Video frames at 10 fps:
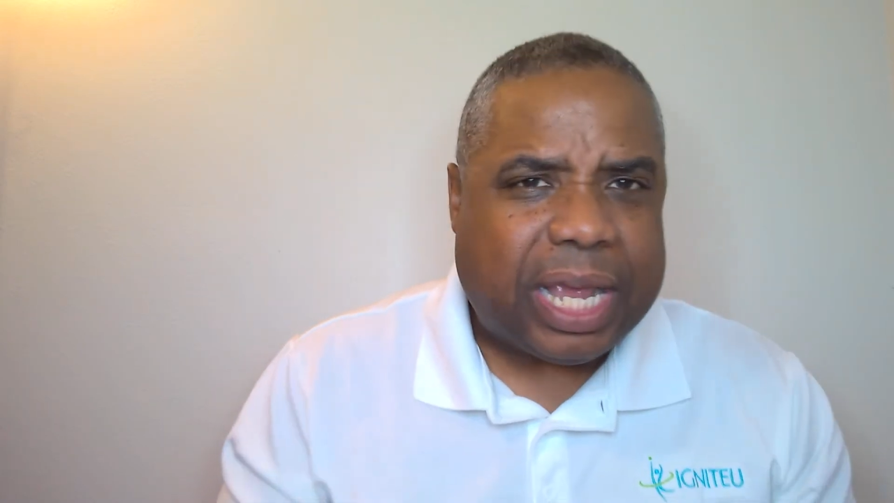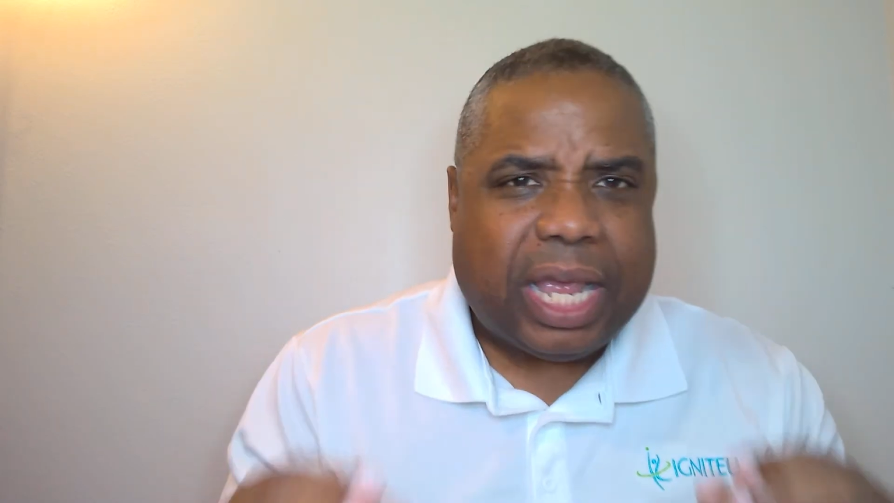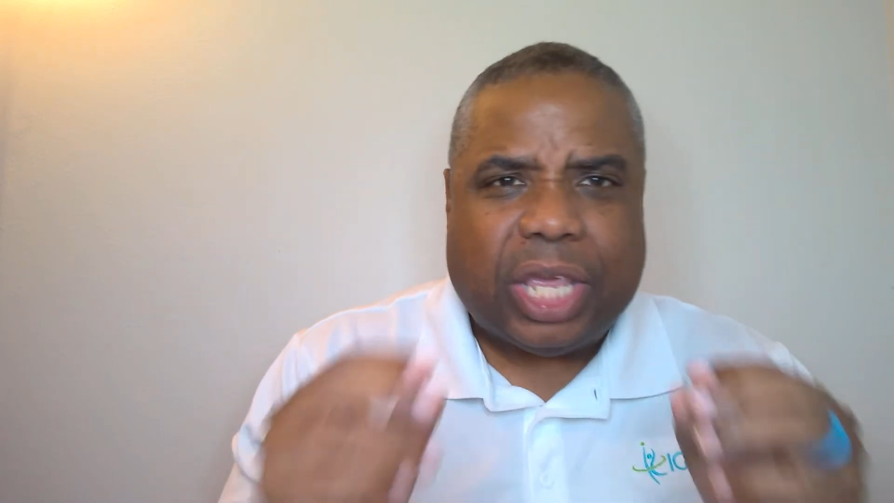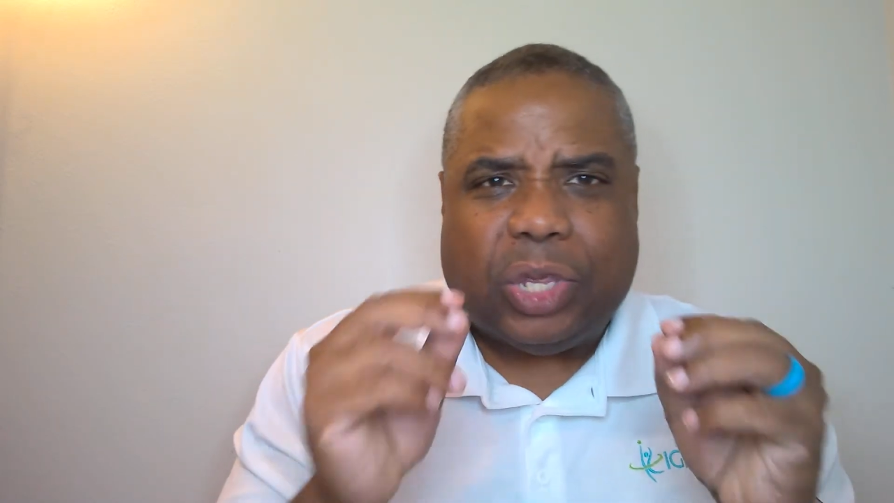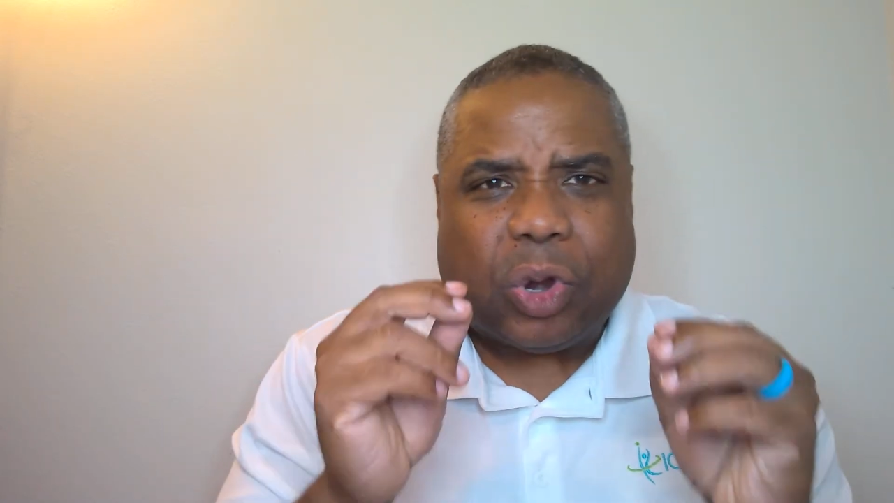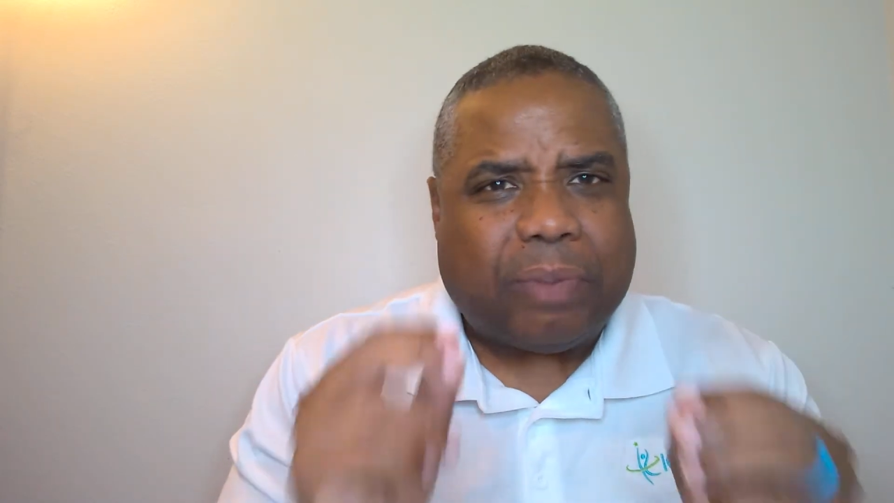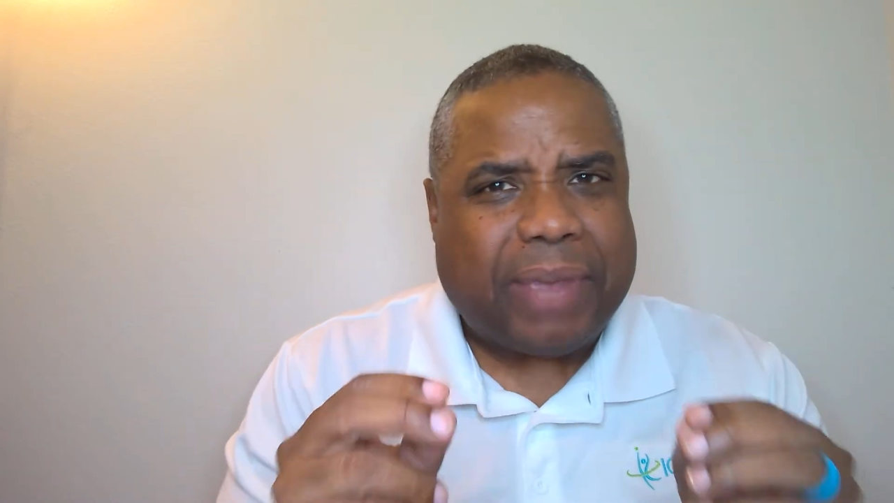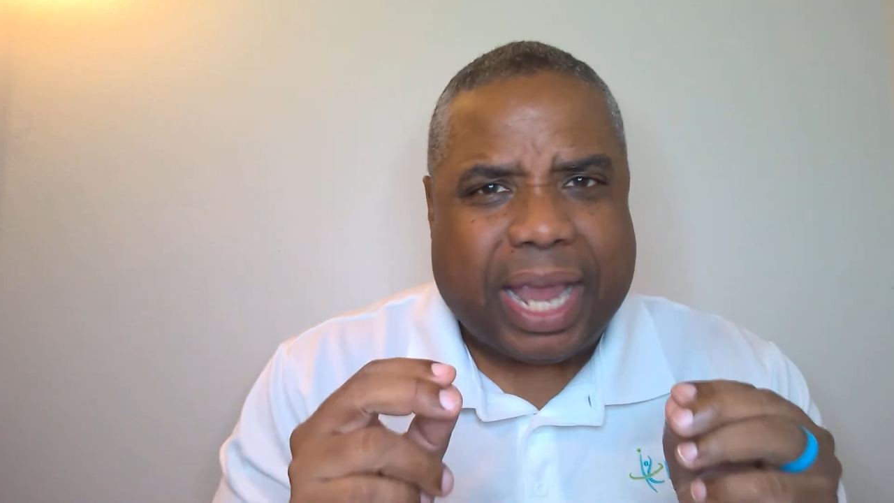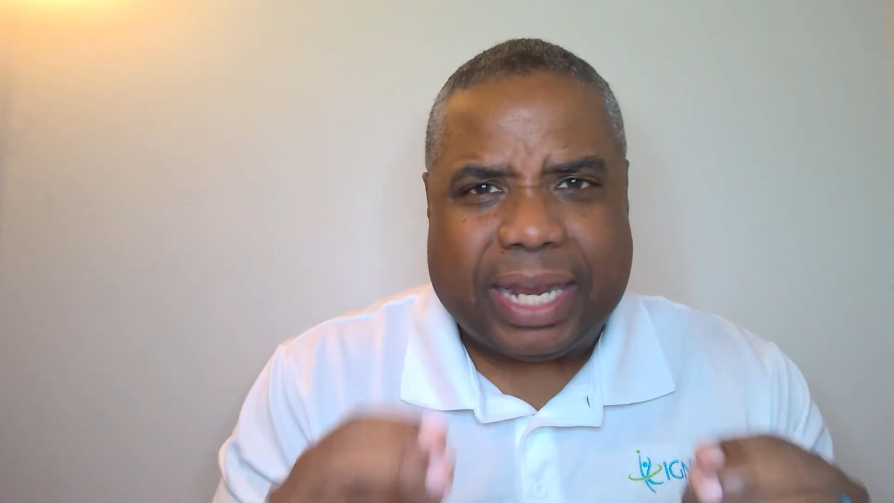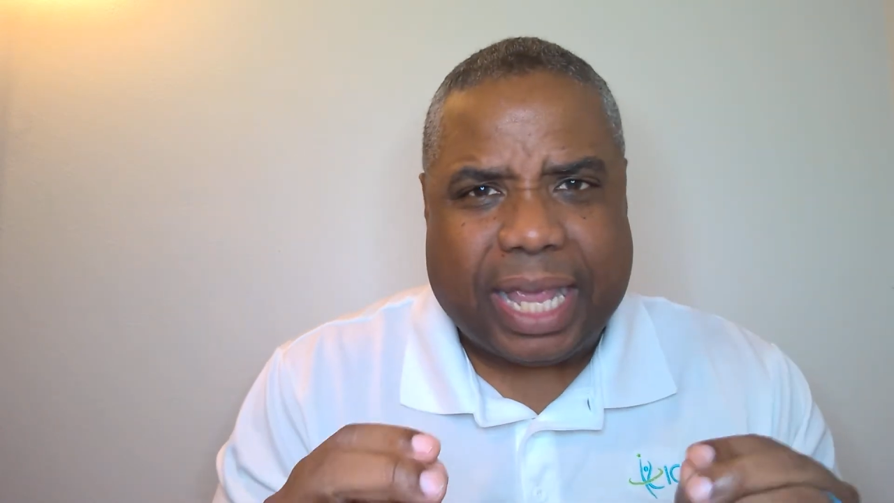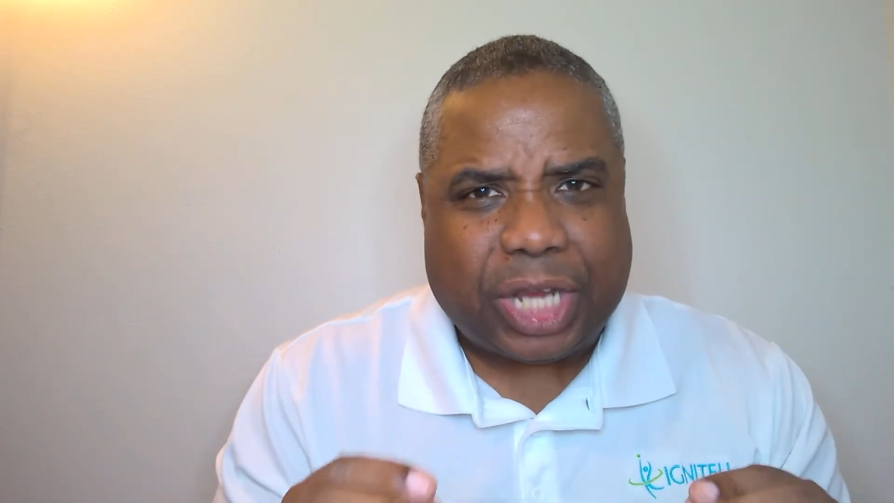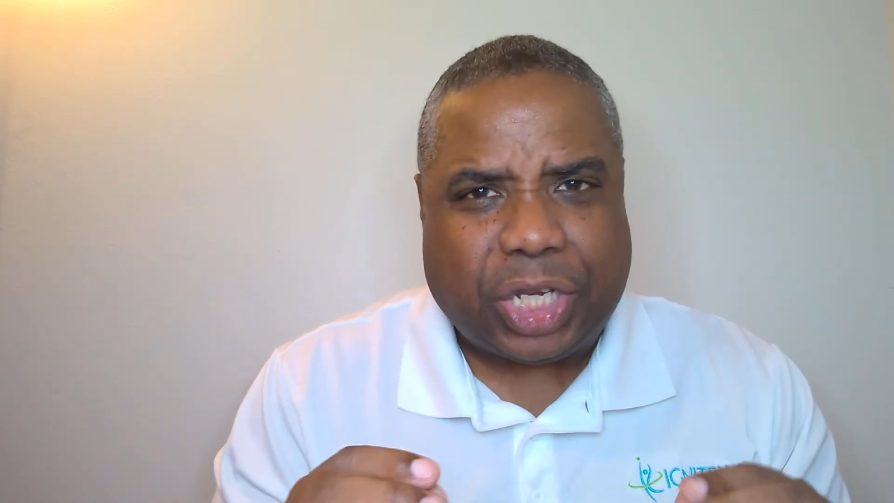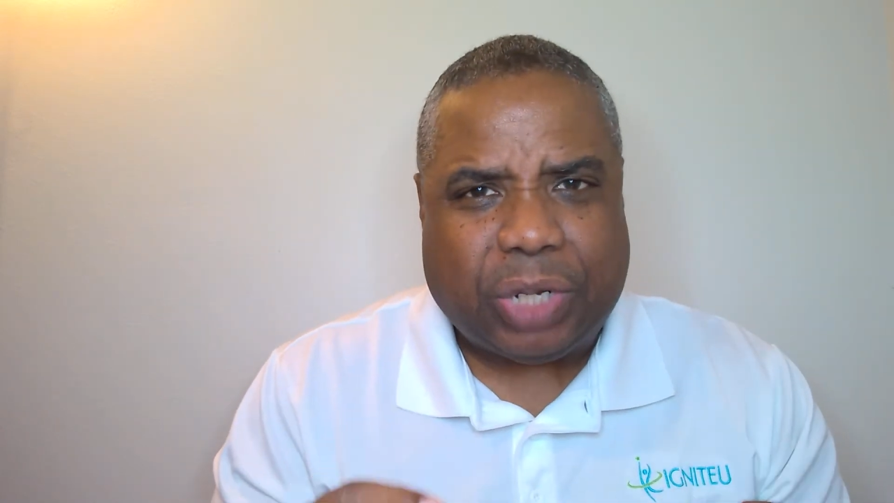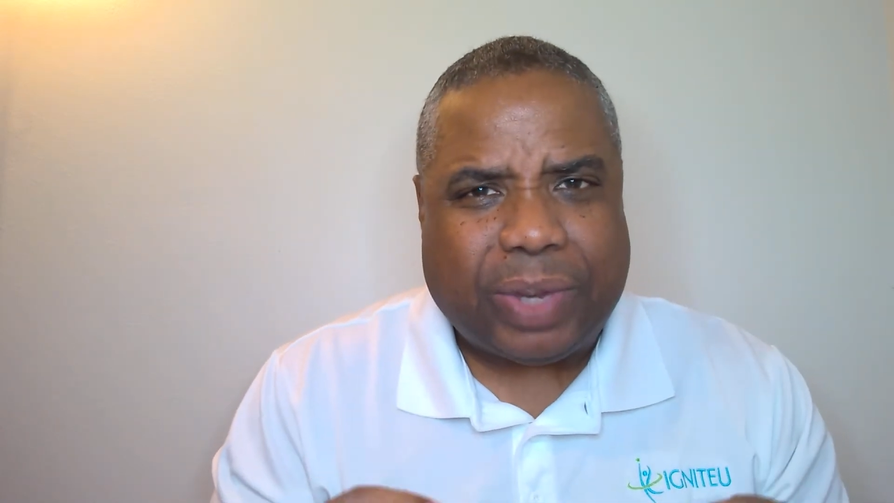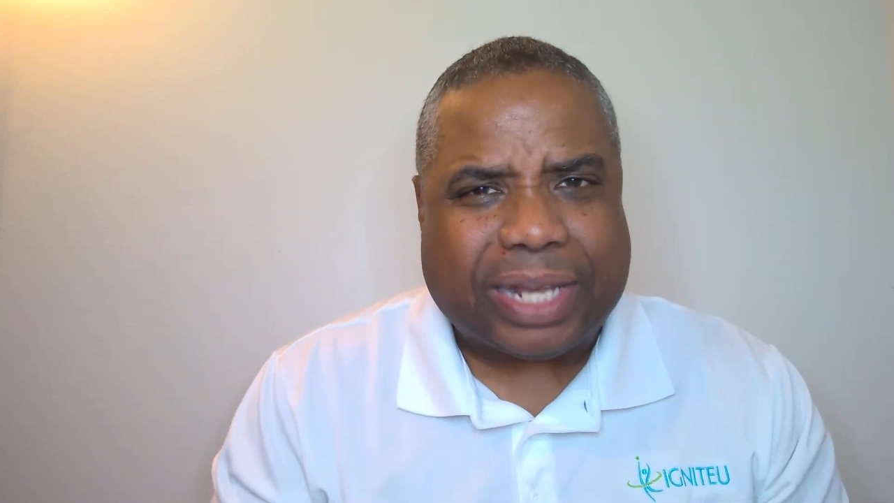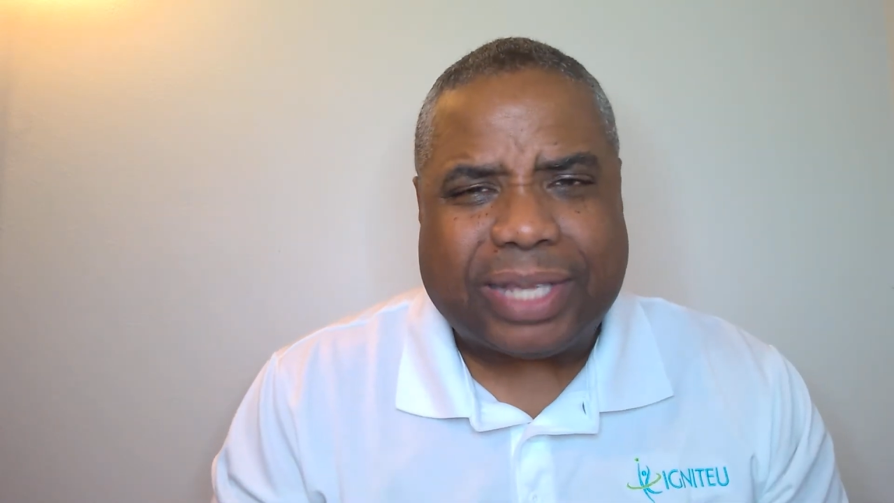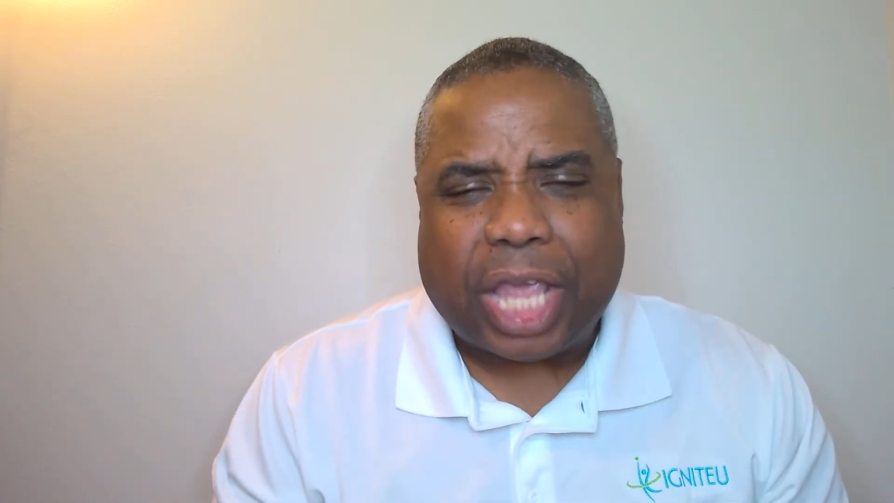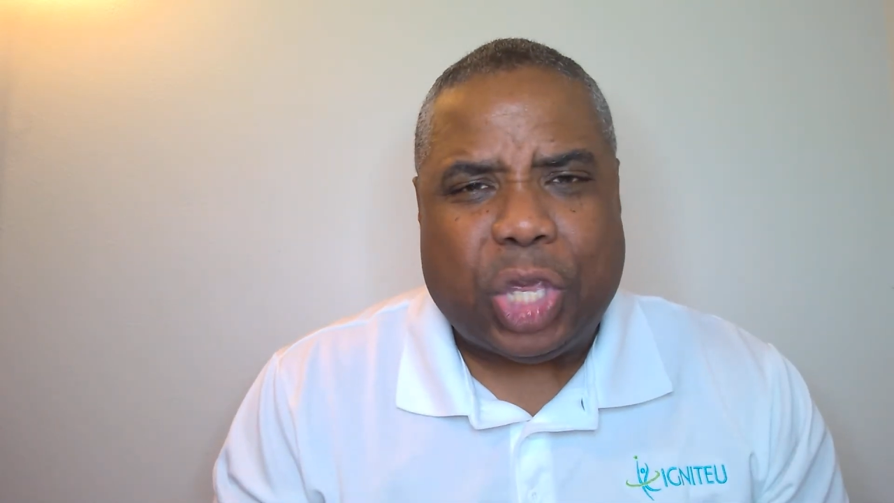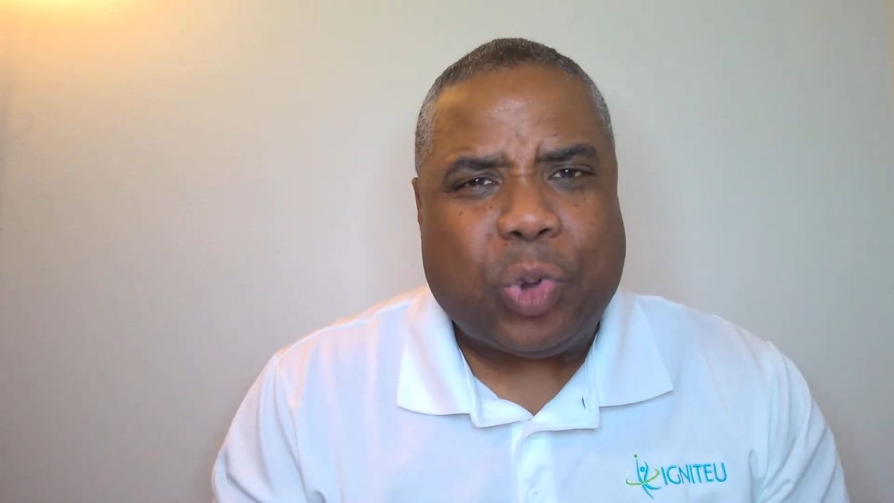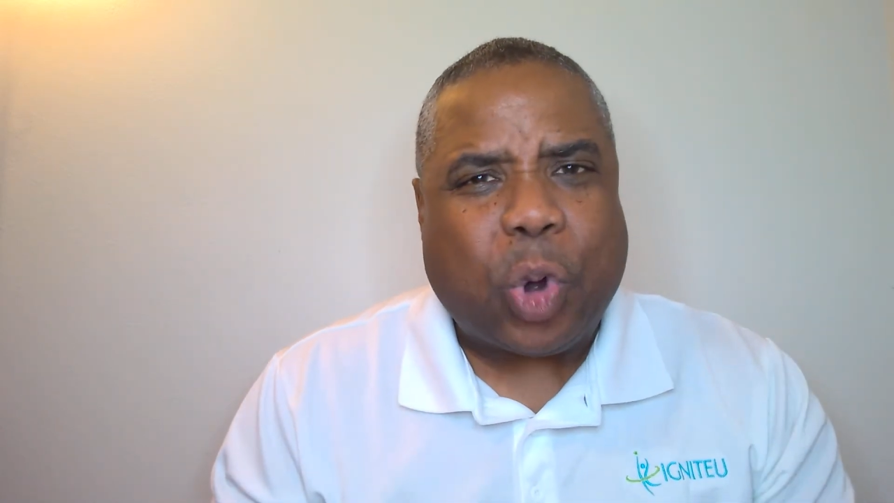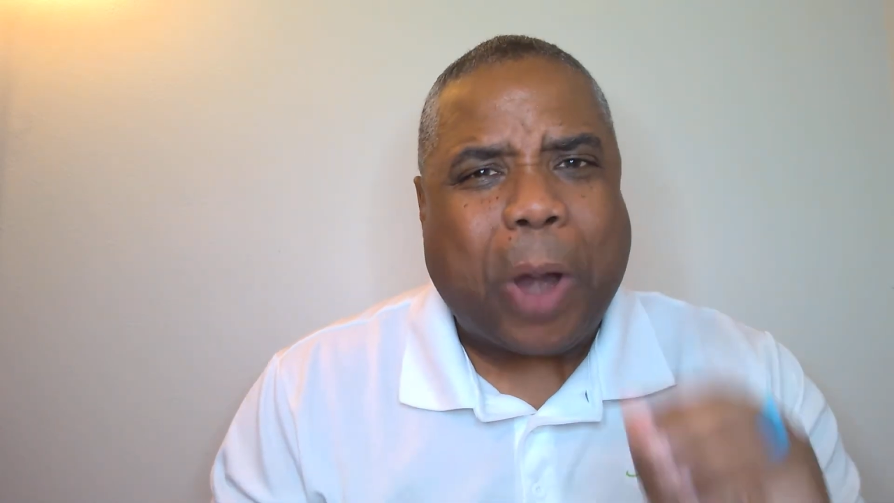Your main issue is that you are